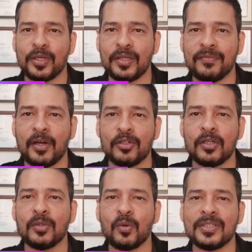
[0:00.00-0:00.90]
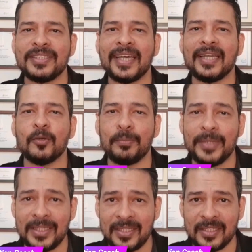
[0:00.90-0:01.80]
And what they found out was that
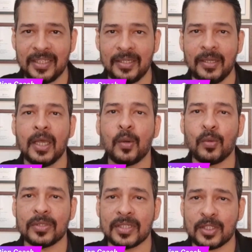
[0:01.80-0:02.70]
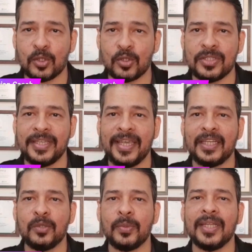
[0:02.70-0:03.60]
obesity was
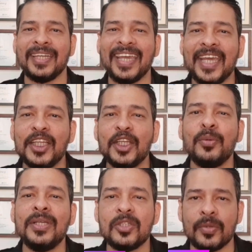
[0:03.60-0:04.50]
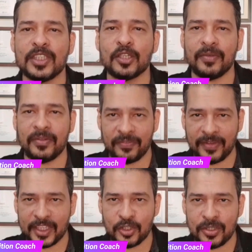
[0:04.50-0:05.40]
associated with an increased risk of
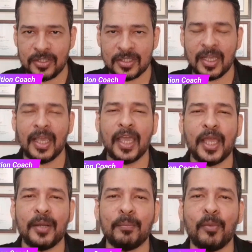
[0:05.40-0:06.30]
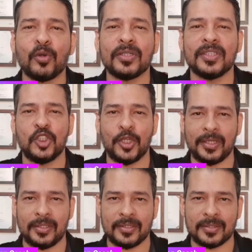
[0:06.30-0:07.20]
infections in both
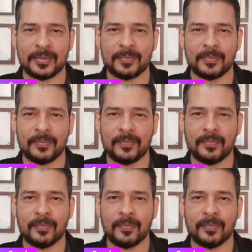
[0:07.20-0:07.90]
genders.